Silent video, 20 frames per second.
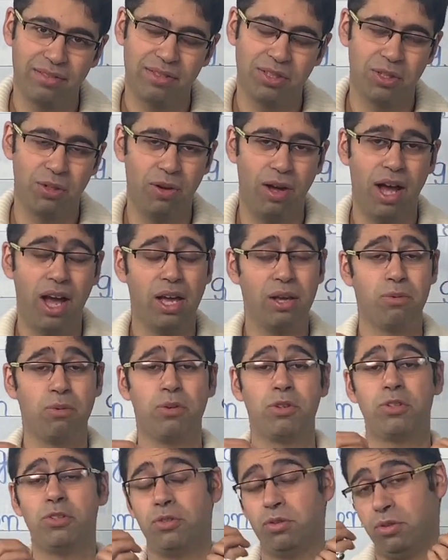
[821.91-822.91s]
So I
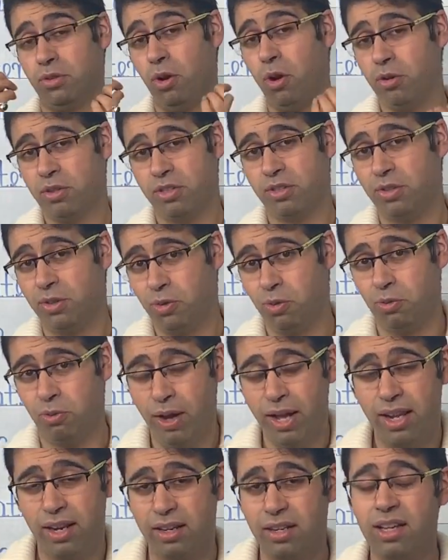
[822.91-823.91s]
would not do
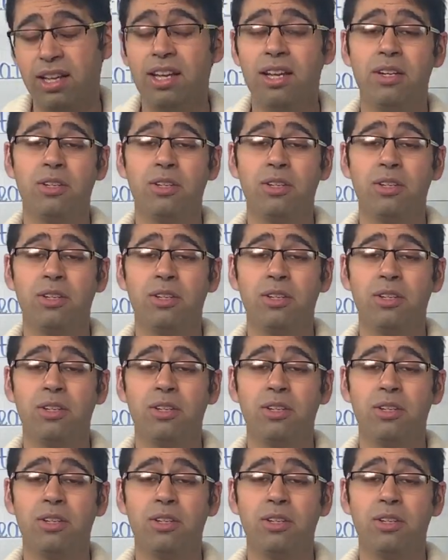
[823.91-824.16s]
well